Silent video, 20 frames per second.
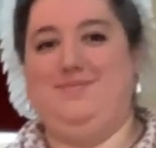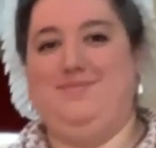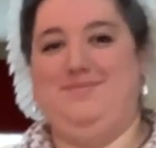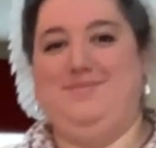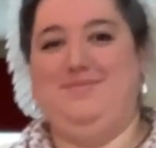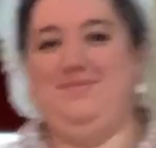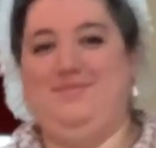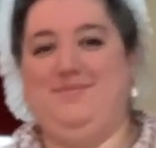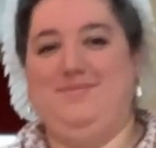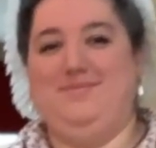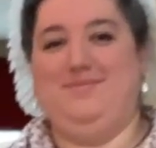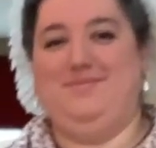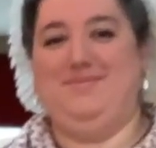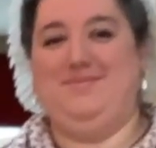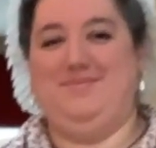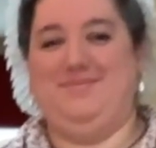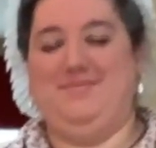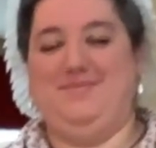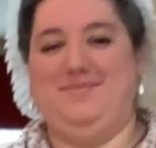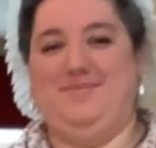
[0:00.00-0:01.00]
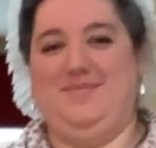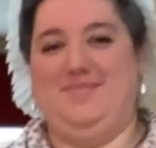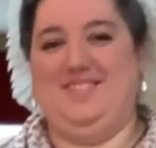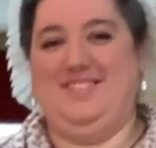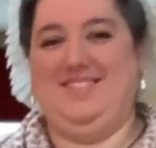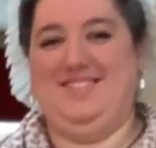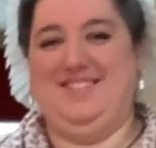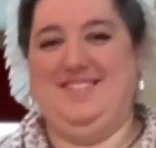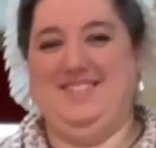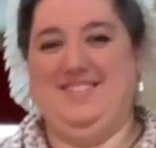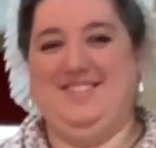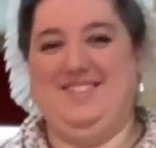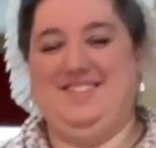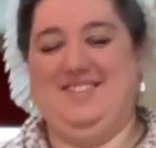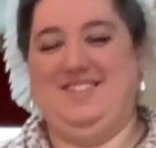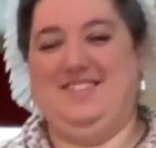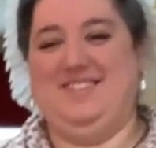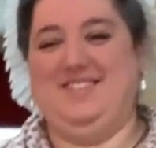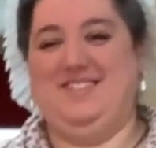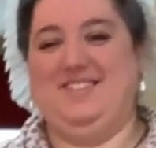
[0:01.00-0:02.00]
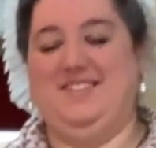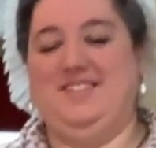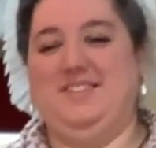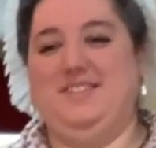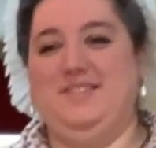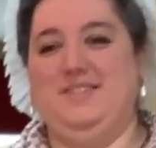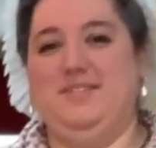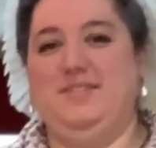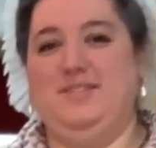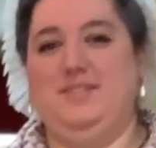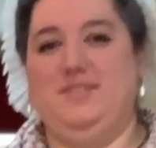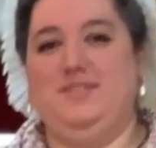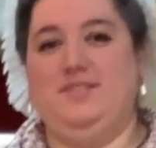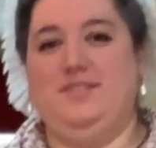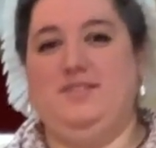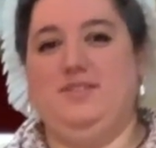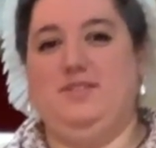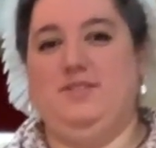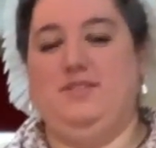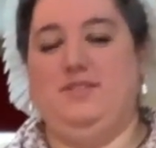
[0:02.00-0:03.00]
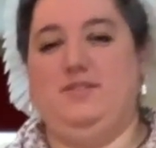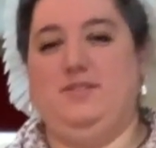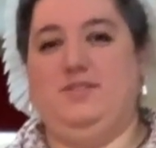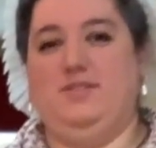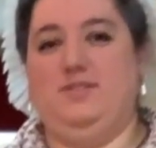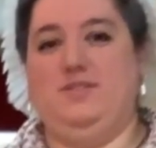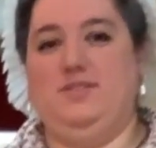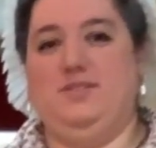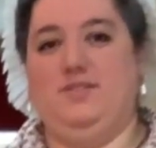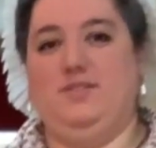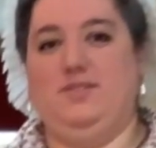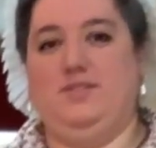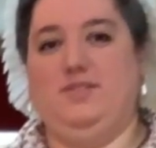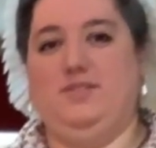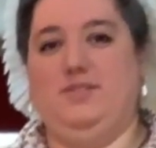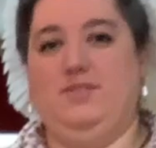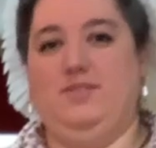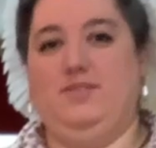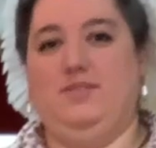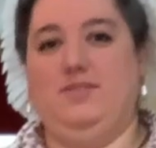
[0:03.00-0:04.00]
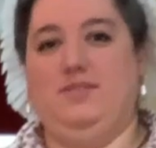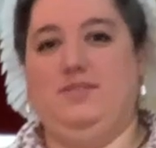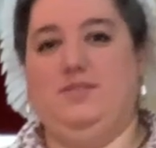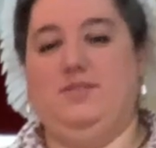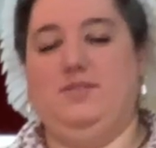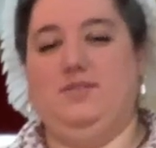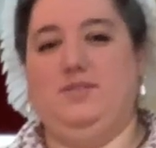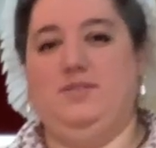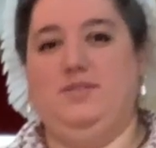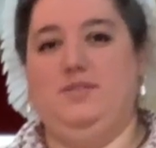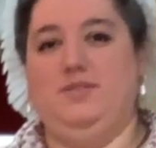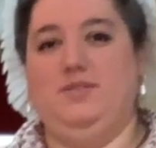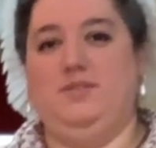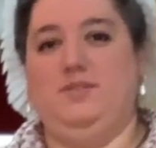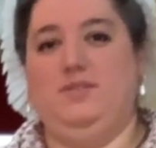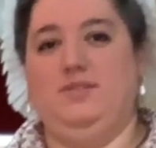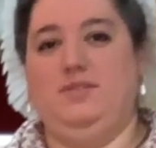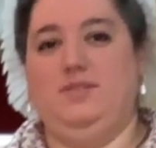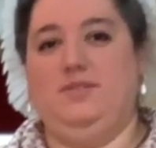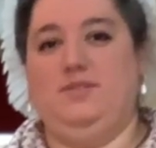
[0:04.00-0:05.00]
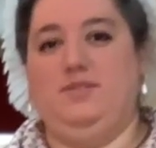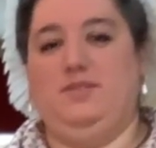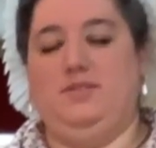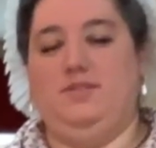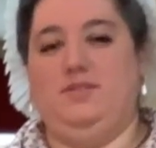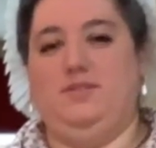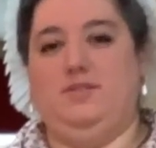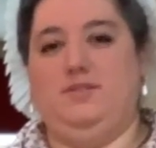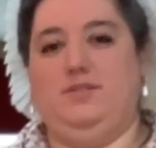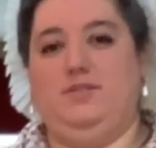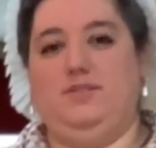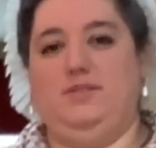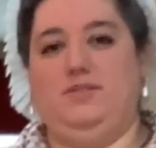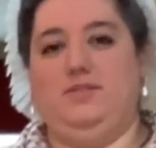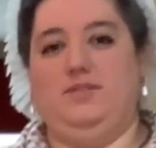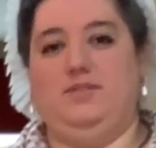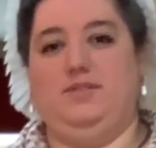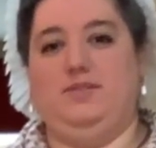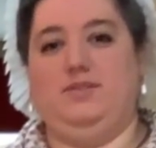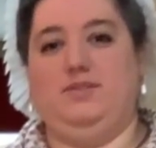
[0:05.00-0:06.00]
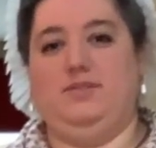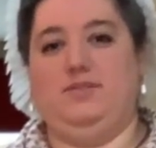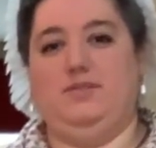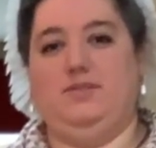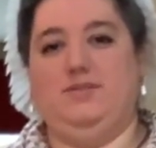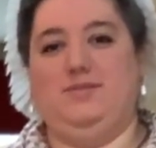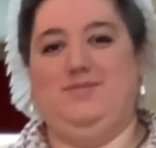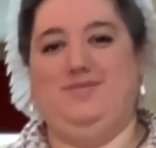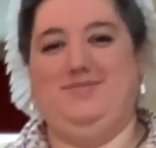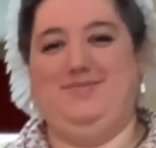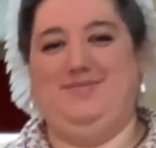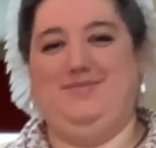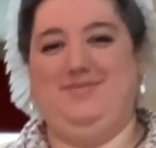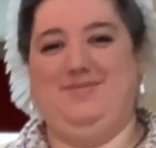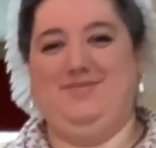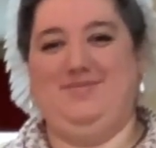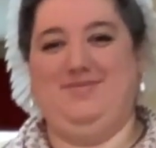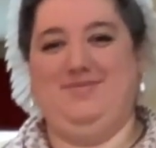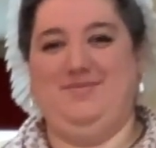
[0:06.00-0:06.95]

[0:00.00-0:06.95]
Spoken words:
The person shown says nothing.